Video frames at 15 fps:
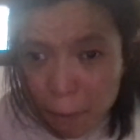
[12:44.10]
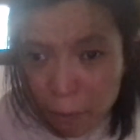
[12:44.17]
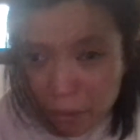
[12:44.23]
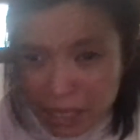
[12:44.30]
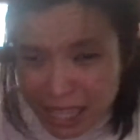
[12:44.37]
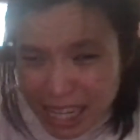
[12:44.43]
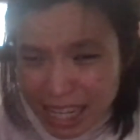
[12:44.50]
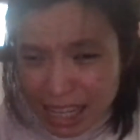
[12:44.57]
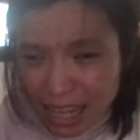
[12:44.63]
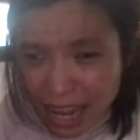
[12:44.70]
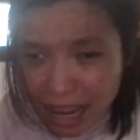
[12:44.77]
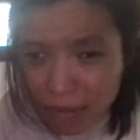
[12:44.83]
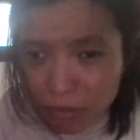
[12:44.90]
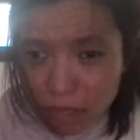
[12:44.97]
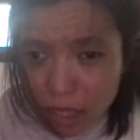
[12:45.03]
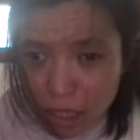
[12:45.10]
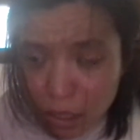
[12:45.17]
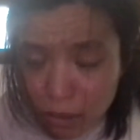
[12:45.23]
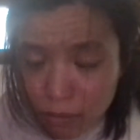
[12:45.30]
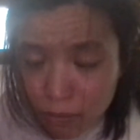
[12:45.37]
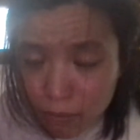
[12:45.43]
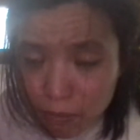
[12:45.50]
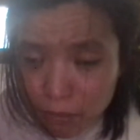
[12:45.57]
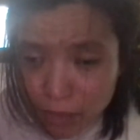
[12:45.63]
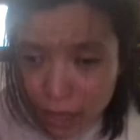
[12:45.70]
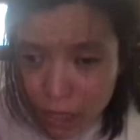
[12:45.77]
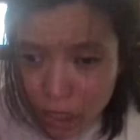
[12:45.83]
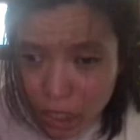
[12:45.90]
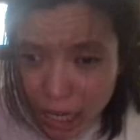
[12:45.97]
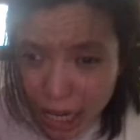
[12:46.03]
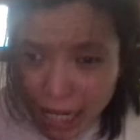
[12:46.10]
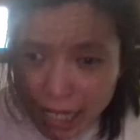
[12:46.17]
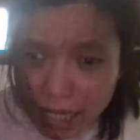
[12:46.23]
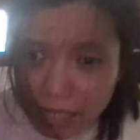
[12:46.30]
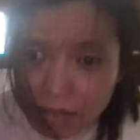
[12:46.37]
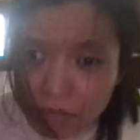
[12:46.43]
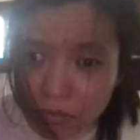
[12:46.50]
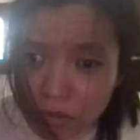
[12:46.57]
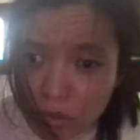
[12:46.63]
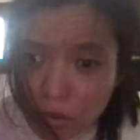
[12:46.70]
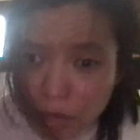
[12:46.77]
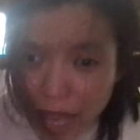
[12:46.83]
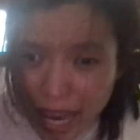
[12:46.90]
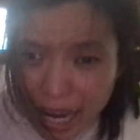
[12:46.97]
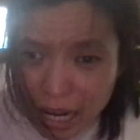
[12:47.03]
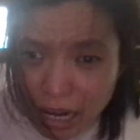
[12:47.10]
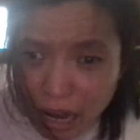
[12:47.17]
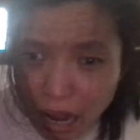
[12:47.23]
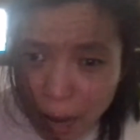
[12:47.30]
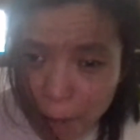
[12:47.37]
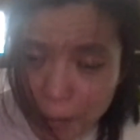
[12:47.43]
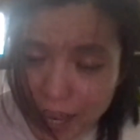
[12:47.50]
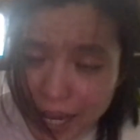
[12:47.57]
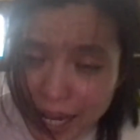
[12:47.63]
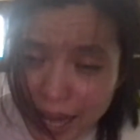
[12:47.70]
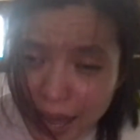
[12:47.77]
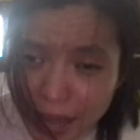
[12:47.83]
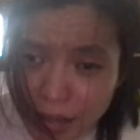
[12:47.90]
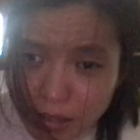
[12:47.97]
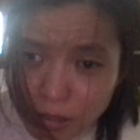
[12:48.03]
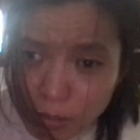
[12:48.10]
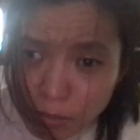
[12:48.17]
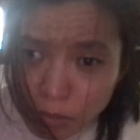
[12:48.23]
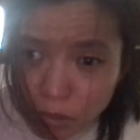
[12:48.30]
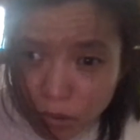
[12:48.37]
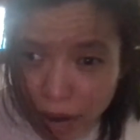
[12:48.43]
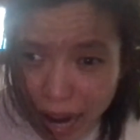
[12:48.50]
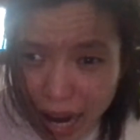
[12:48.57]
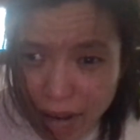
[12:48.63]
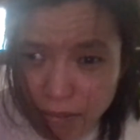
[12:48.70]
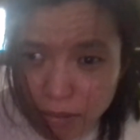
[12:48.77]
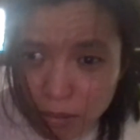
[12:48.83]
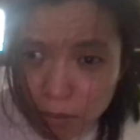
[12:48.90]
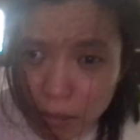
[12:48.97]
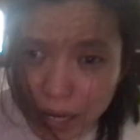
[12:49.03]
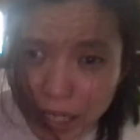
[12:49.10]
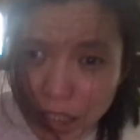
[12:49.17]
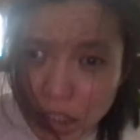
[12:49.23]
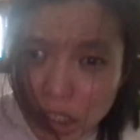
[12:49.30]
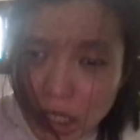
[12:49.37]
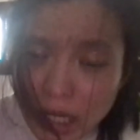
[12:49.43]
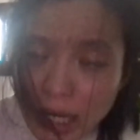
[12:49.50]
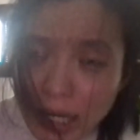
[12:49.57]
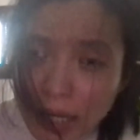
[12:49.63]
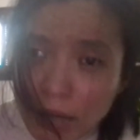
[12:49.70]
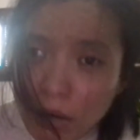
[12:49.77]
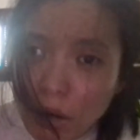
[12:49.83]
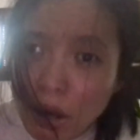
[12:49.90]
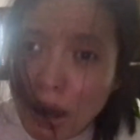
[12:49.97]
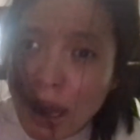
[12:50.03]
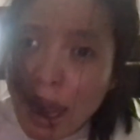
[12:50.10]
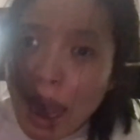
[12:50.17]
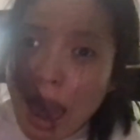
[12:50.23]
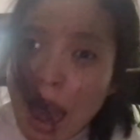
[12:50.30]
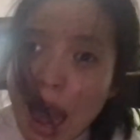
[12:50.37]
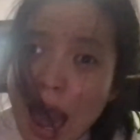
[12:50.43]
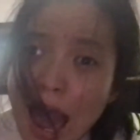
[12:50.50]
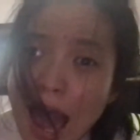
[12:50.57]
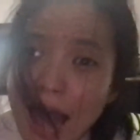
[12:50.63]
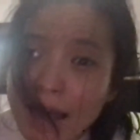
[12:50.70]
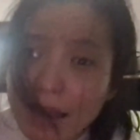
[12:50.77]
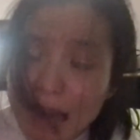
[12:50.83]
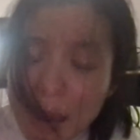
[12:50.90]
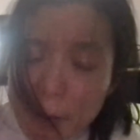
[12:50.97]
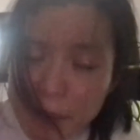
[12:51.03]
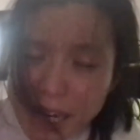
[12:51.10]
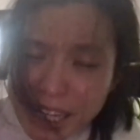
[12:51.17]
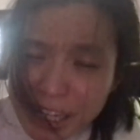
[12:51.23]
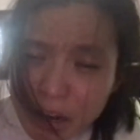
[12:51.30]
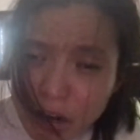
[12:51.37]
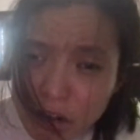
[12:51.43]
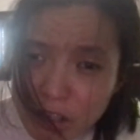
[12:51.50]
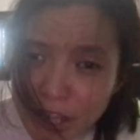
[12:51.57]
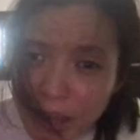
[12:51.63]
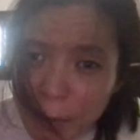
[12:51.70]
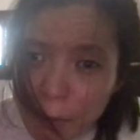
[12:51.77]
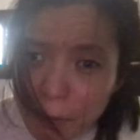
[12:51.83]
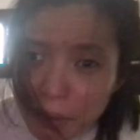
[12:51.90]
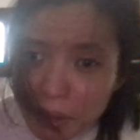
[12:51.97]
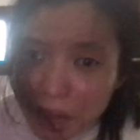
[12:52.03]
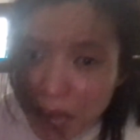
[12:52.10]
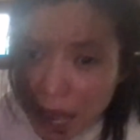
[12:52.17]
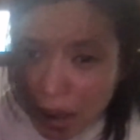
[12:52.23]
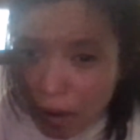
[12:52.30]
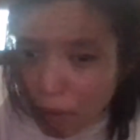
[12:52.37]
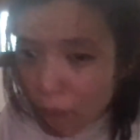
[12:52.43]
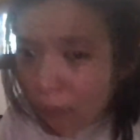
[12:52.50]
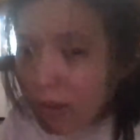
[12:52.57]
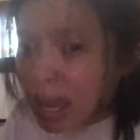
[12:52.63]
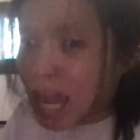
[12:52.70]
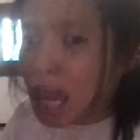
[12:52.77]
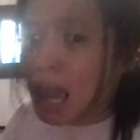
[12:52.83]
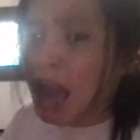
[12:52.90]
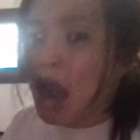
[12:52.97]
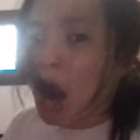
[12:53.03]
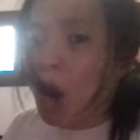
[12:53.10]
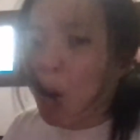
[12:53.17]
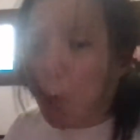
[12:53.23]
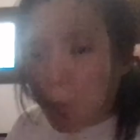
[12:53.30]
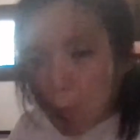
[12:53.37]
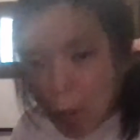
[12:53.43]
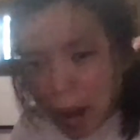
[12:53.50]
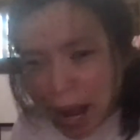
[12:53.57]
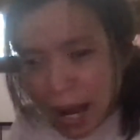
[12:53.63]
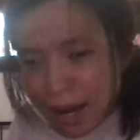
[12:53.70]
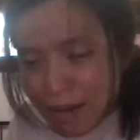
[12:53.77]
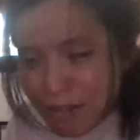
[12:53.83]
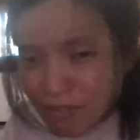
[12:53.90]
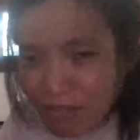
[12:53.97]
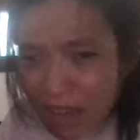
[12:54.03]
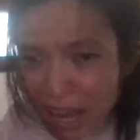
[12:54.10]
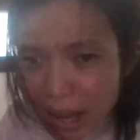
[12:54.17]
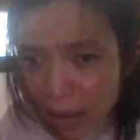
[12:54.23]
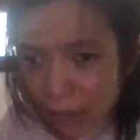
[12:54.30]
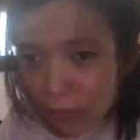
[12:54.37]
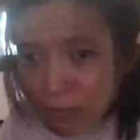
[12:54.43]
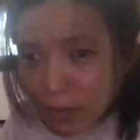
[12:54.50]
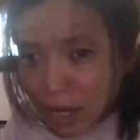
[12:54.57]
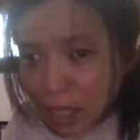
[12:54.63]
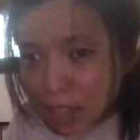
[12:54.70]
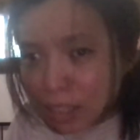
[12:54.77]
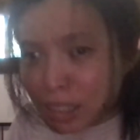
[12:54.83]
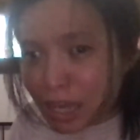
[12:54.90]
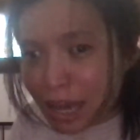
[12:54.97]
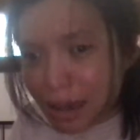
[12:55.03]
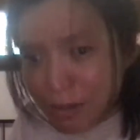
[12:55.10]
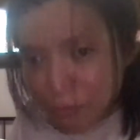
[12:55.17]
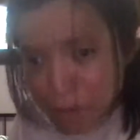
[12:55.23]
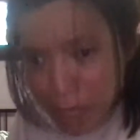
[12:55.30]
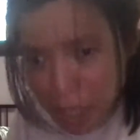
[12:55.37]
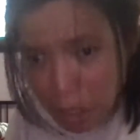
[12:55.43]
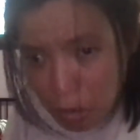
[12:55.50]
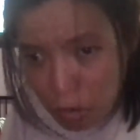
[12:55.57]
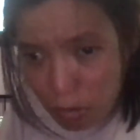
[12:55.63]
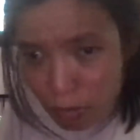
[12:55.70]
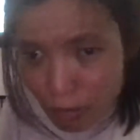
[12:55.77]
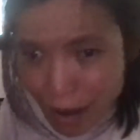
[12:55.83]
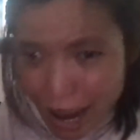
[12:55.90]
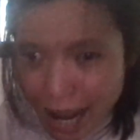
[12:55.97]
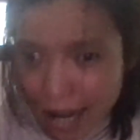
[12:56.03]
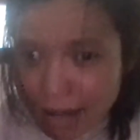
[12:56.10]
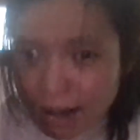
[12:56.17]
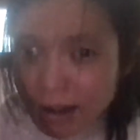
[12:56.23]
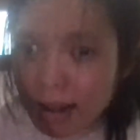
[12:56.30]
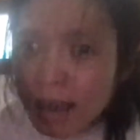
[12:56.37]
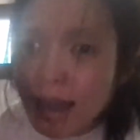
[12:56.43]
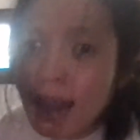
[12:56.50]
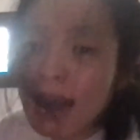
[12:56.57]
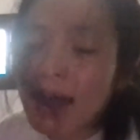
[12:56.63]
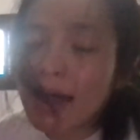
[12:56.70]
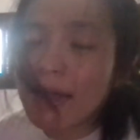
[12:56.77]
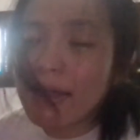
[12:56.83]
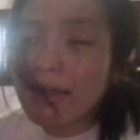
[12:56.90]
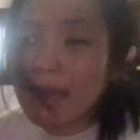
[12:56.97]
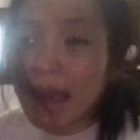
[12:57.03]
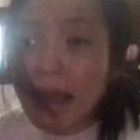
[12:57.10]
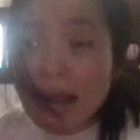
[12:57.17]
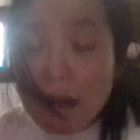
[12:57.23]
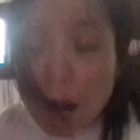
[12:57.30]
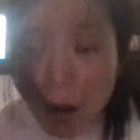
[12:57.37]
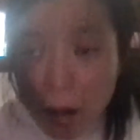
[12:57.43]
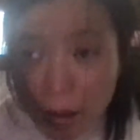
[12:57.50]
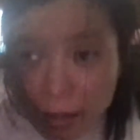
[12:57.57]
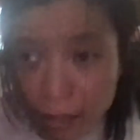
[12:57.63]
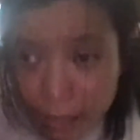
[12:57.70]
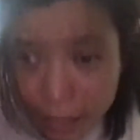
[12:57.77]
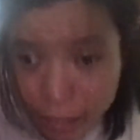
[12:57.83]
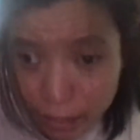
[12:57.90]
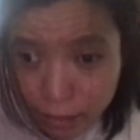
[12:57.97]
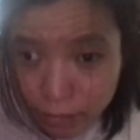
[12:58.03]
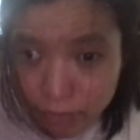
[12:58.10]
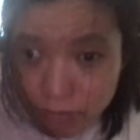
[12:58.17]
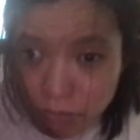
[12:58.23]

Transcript: please, I would appreciate it if you like, comment, and subscribe to my channel. And let me know down below what fanfics have you read that are good,